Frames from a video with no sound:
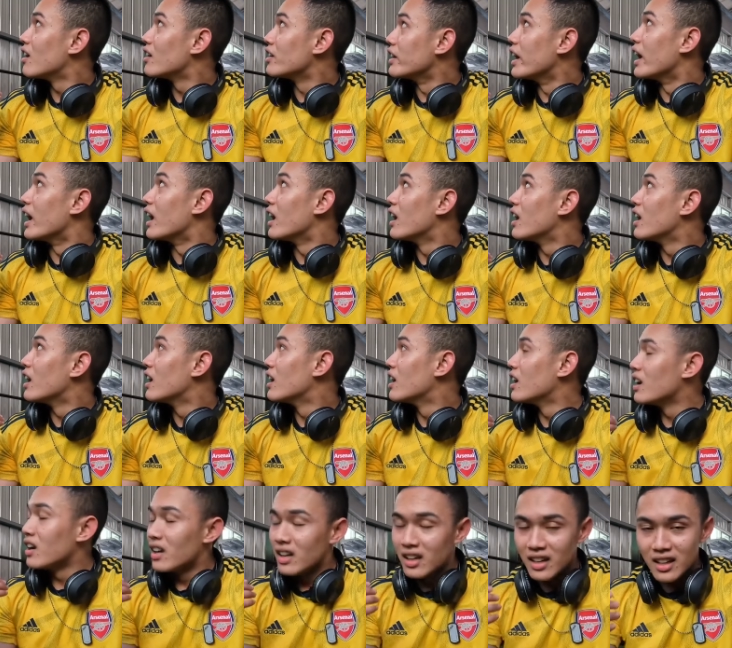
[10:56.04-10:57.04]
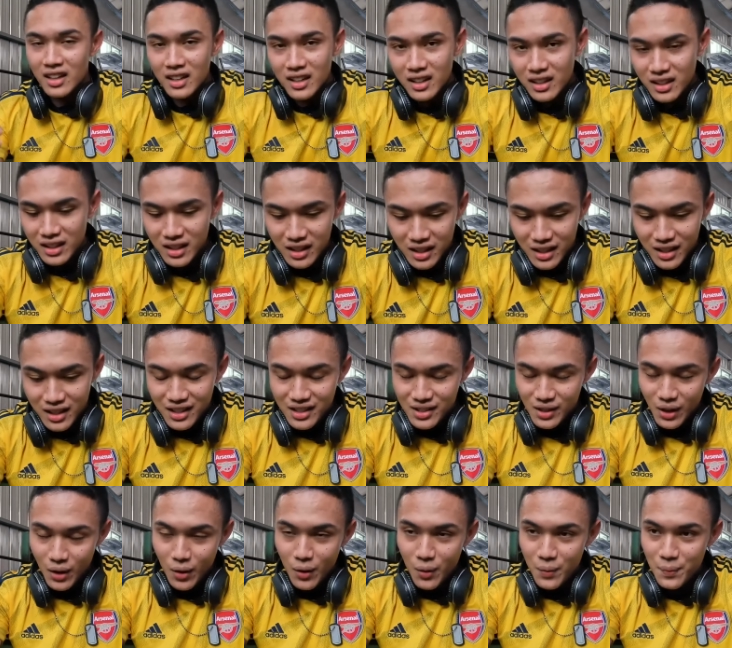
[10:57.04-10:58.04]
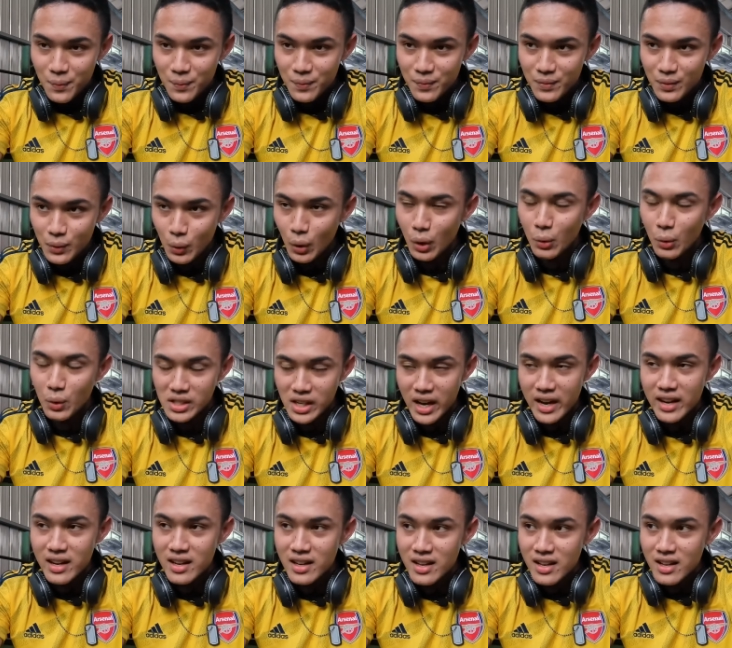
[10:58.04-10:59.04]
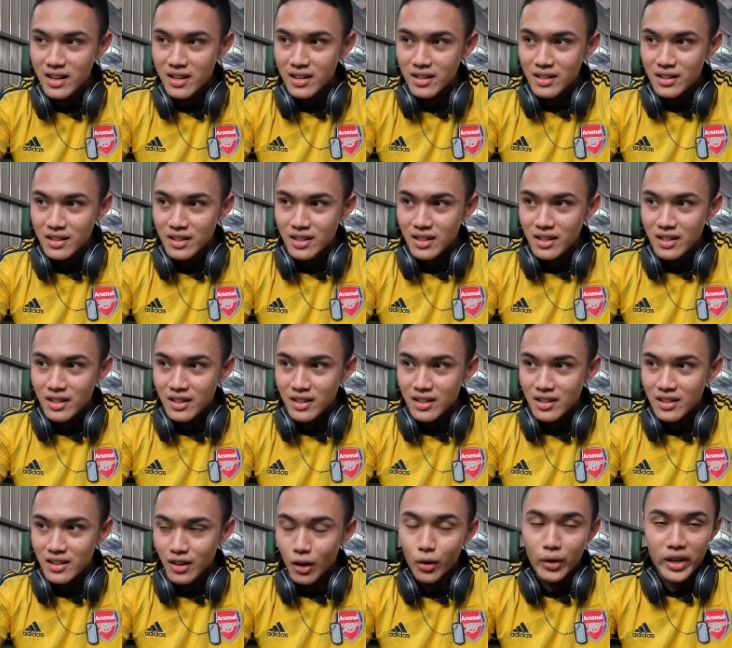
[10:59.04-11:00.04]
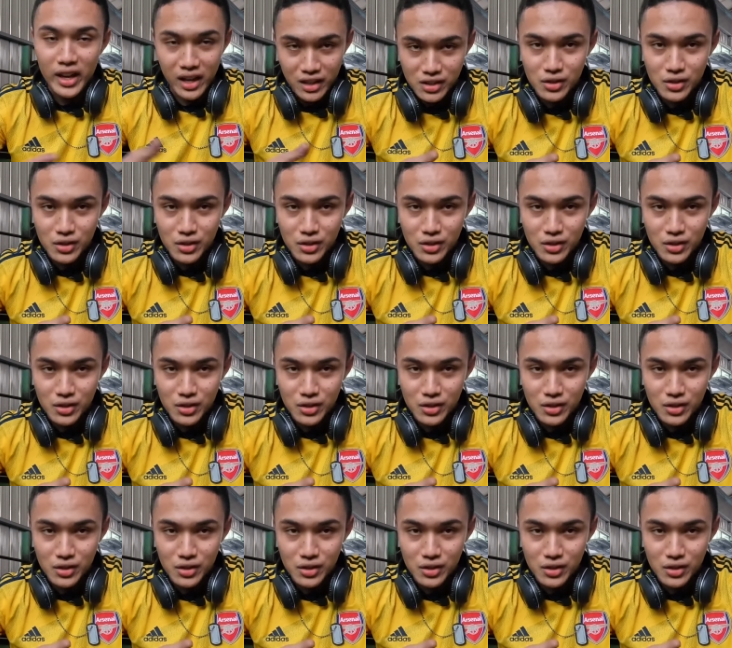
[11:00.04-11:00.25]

Yeah. So, where was I? Oh yeah.